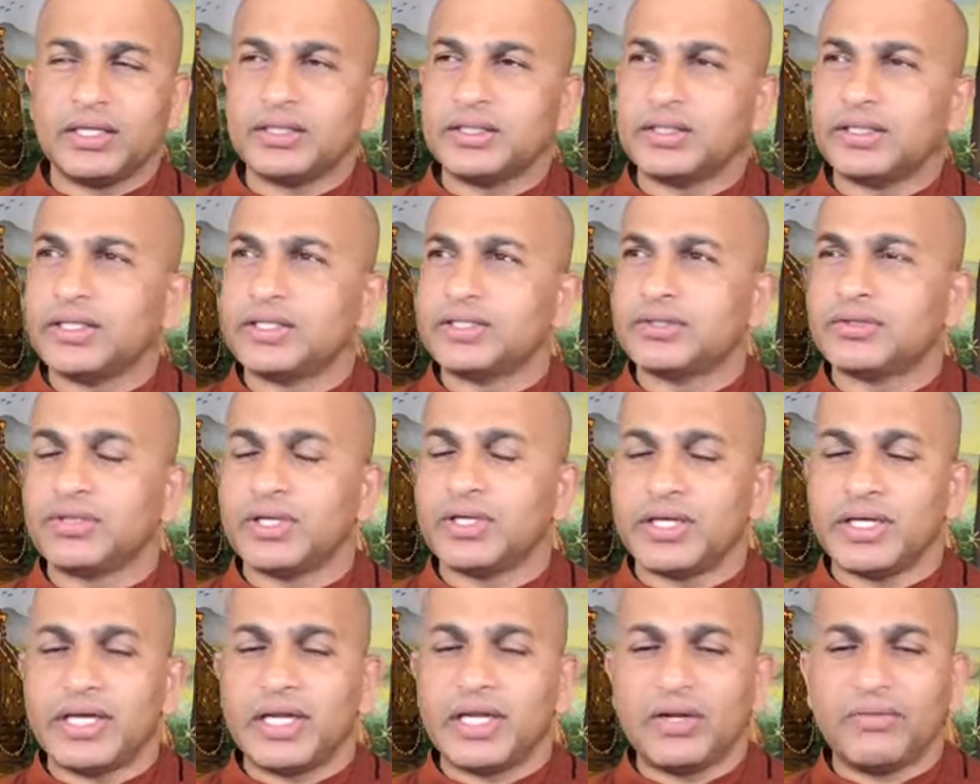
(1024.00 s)
This
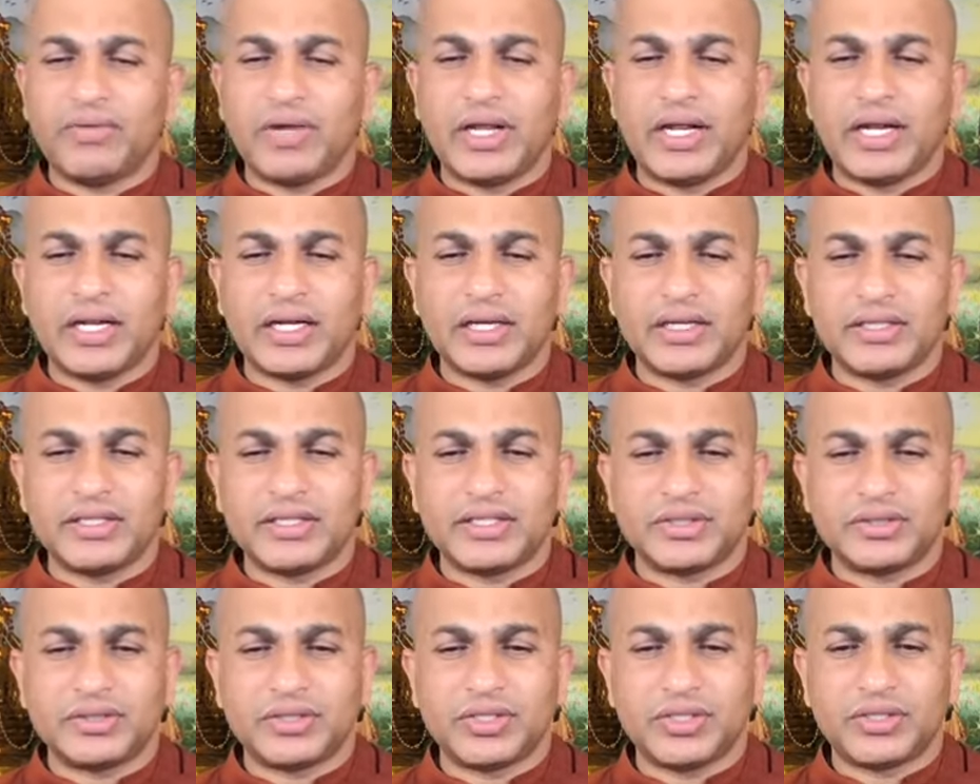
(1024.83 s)
the ill will
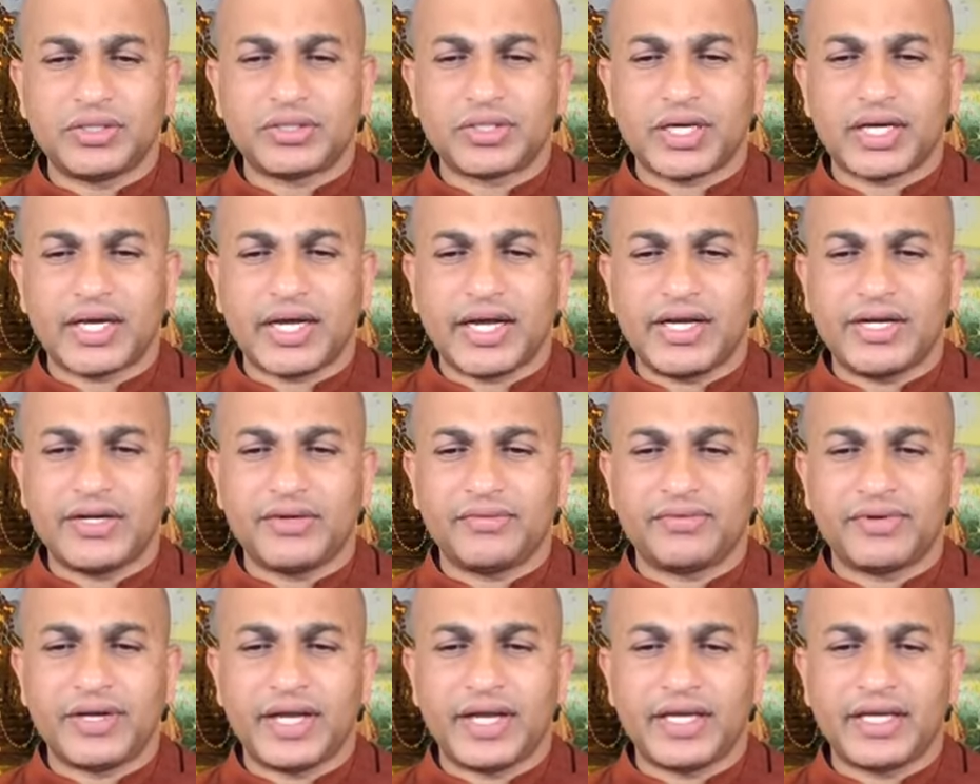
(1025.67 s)
is, it's a kind
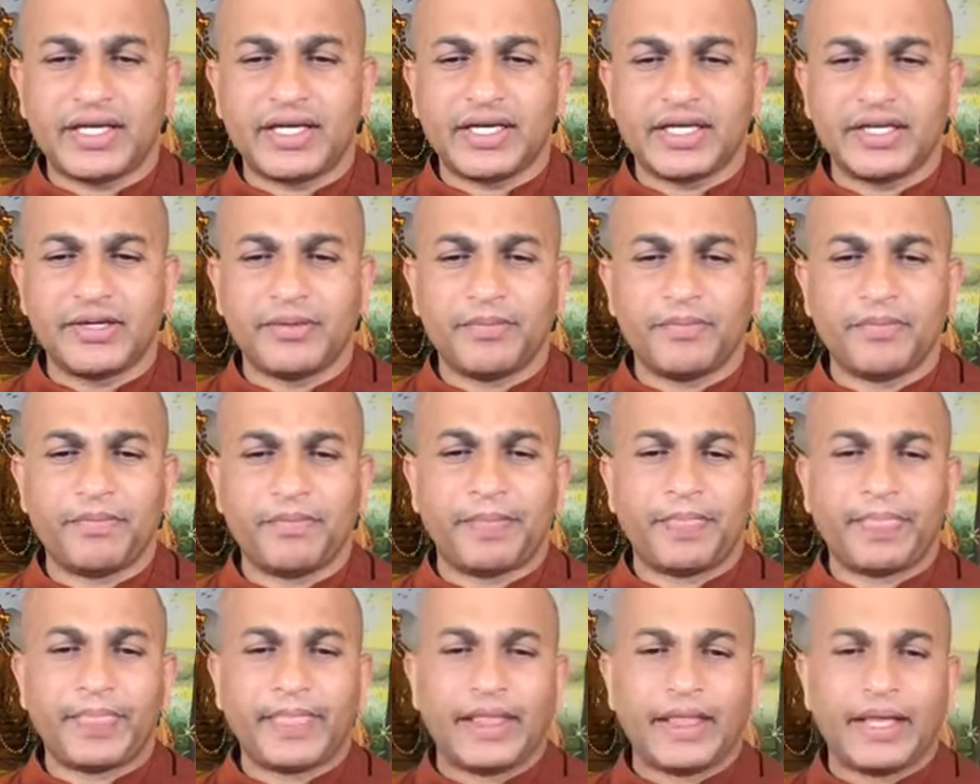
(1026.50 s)
of like,
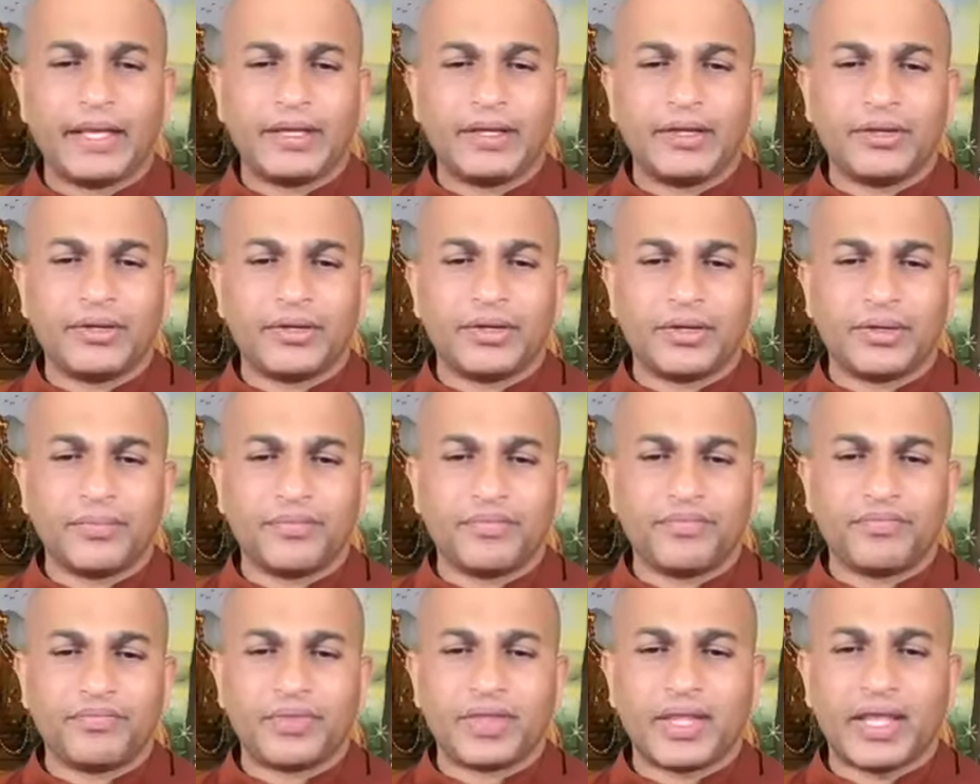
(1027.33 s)
you
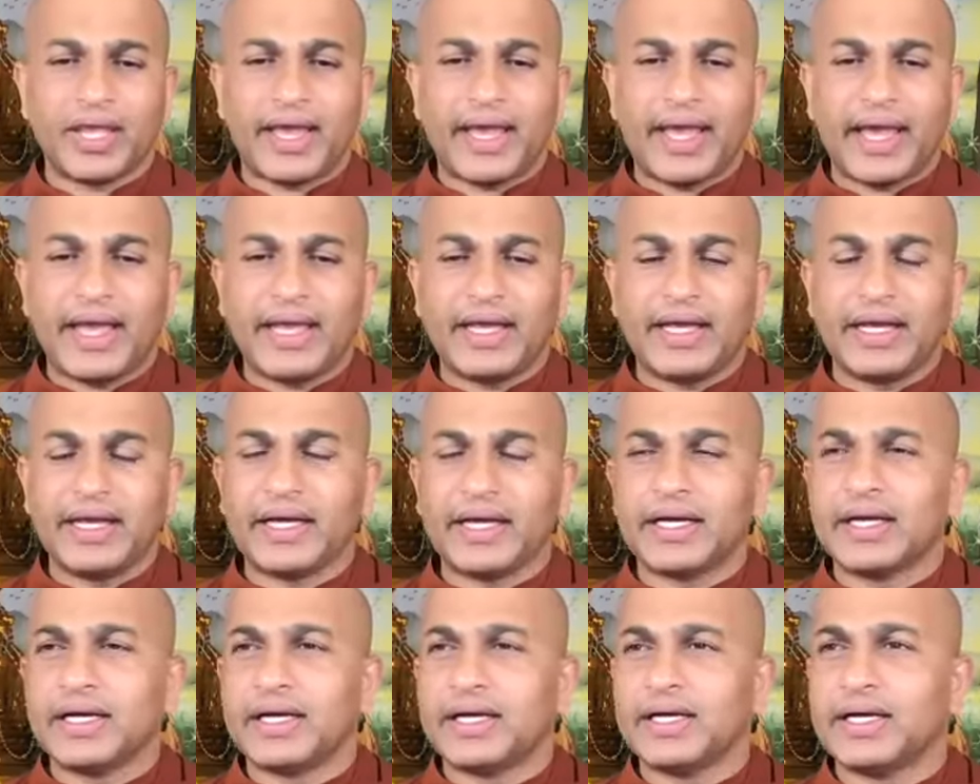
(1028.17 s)
know,
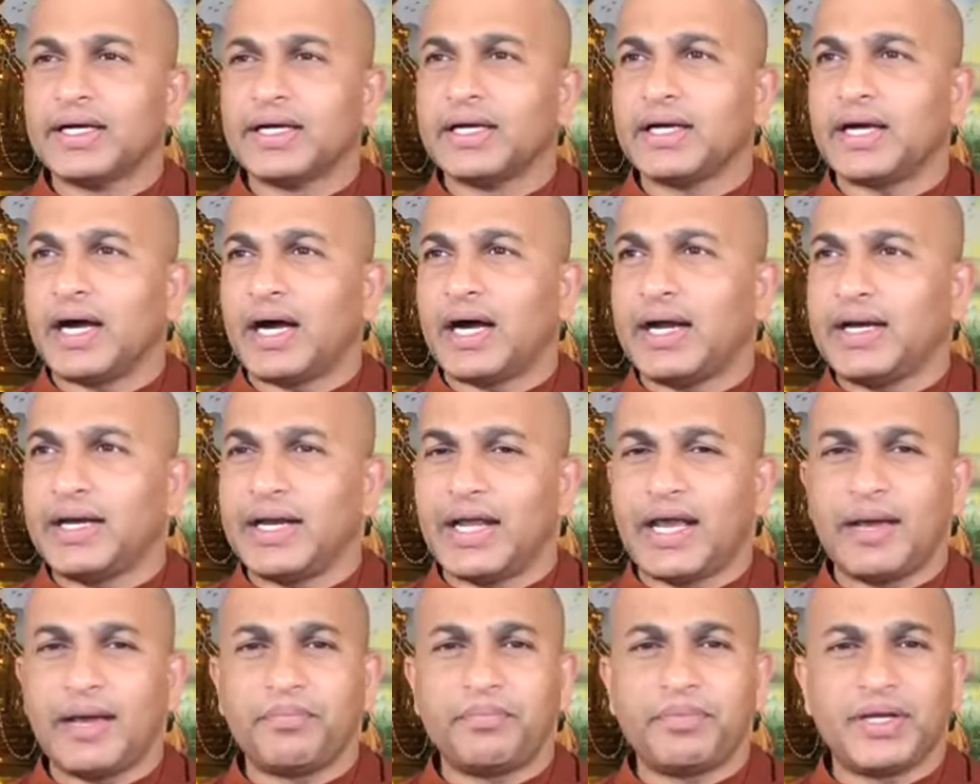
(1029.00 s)
anger,
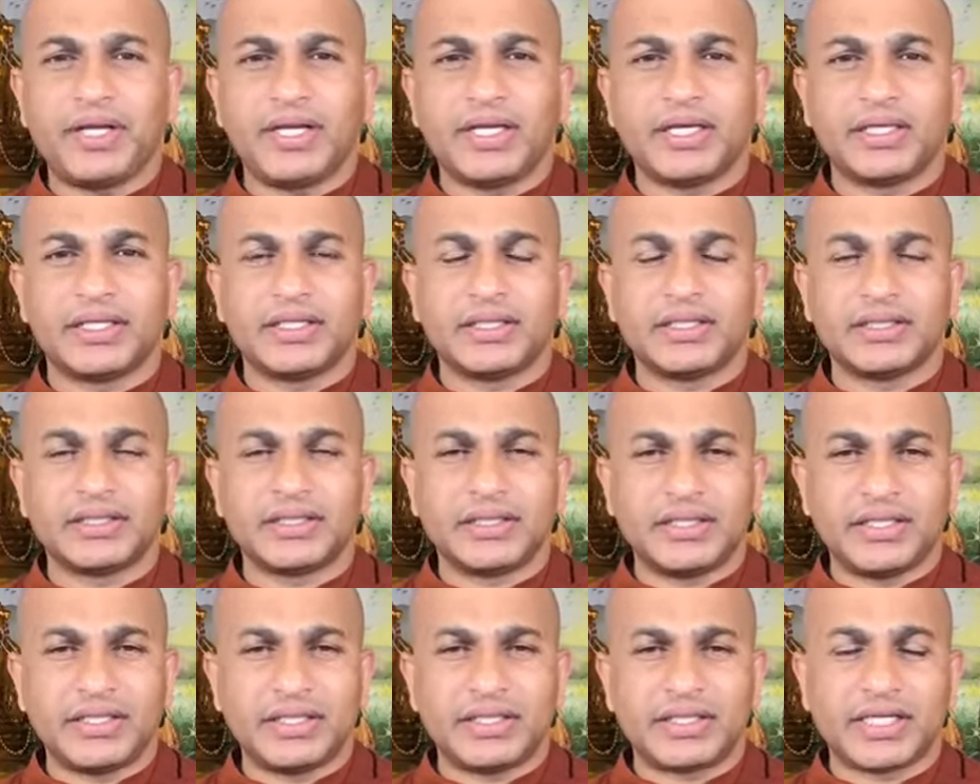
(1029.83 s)
unhappiness,
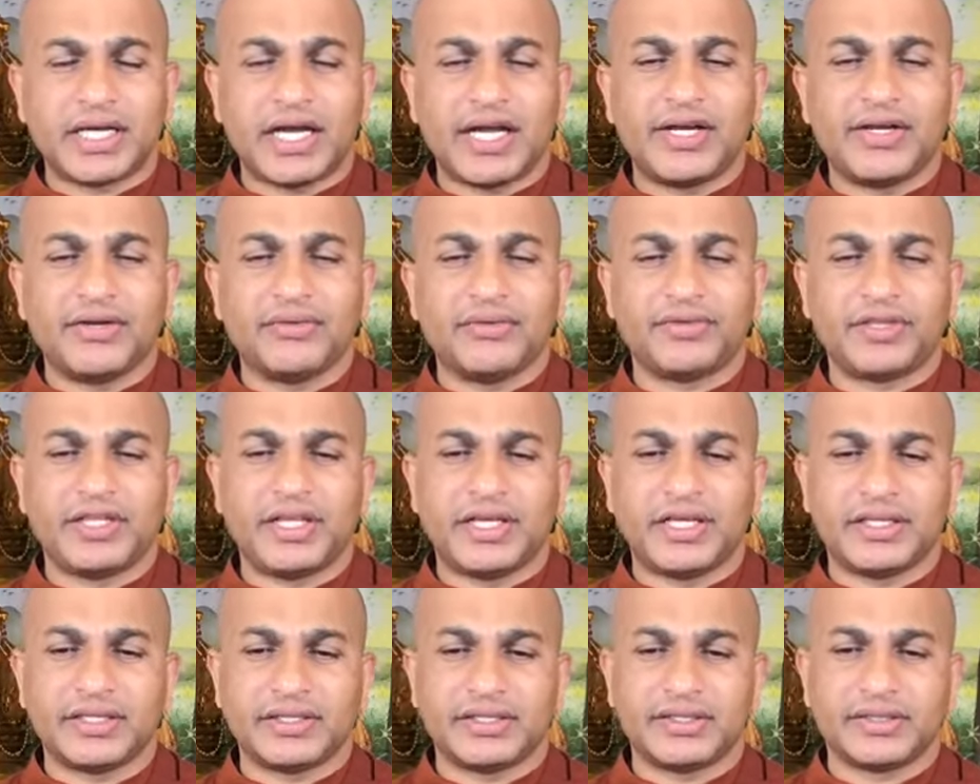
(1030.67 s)
this kind of
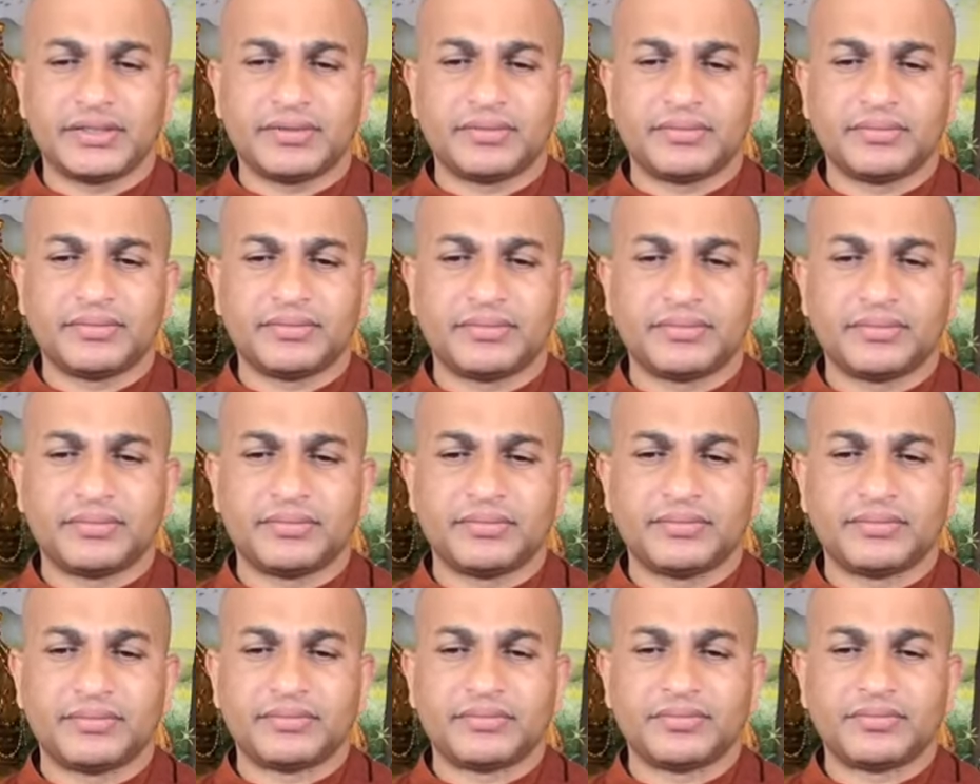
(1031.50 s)
things.
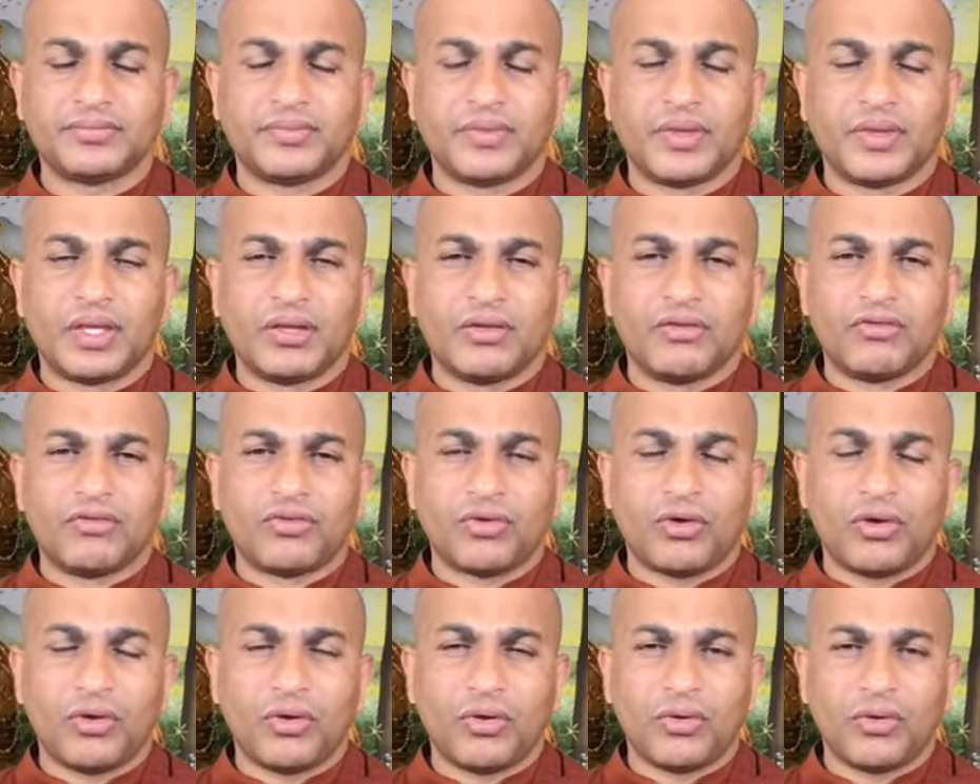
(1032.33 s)

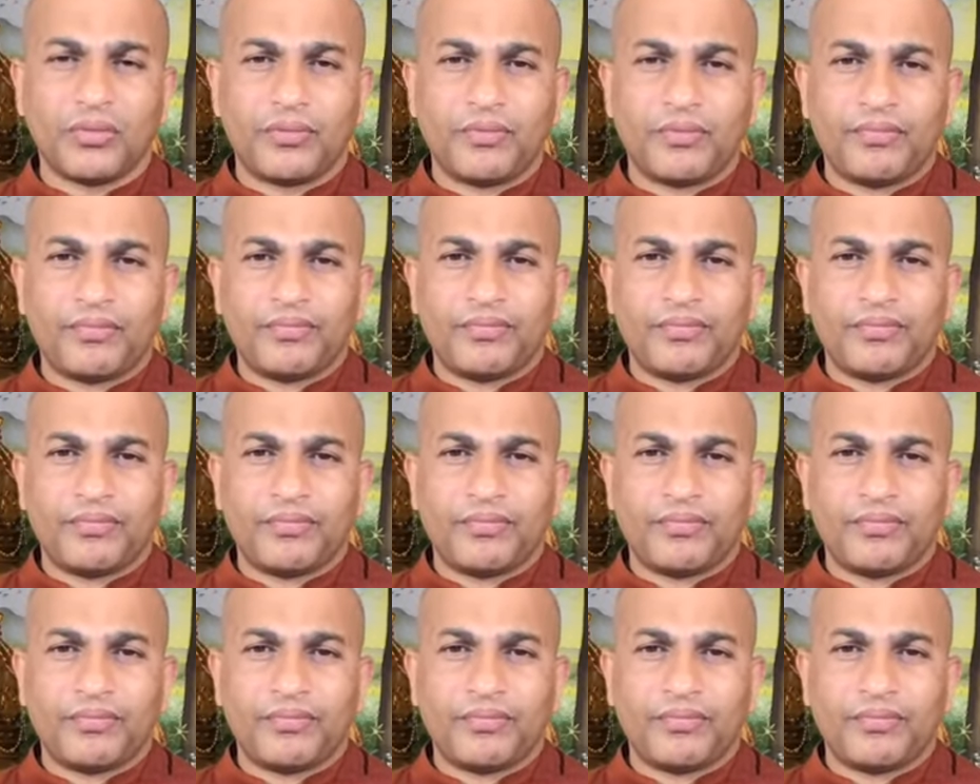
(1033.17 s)
So